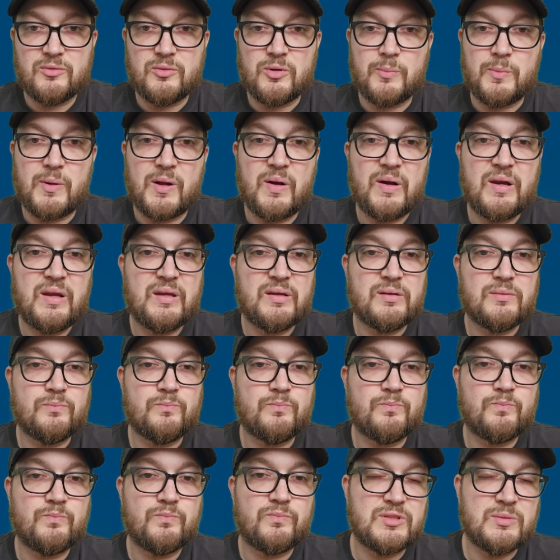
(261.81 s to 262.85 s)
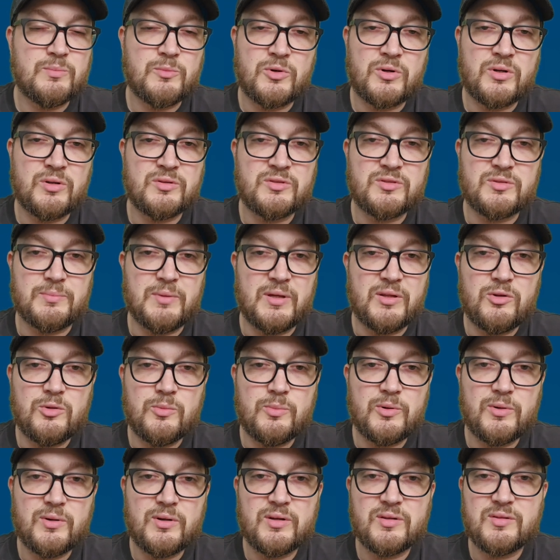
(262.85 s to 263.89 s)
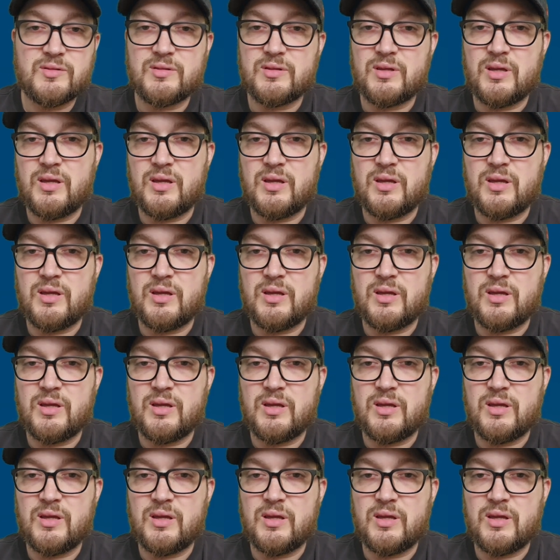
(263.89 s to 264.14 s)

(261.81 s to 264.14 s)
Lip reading: repairing Tim Hortons menu boards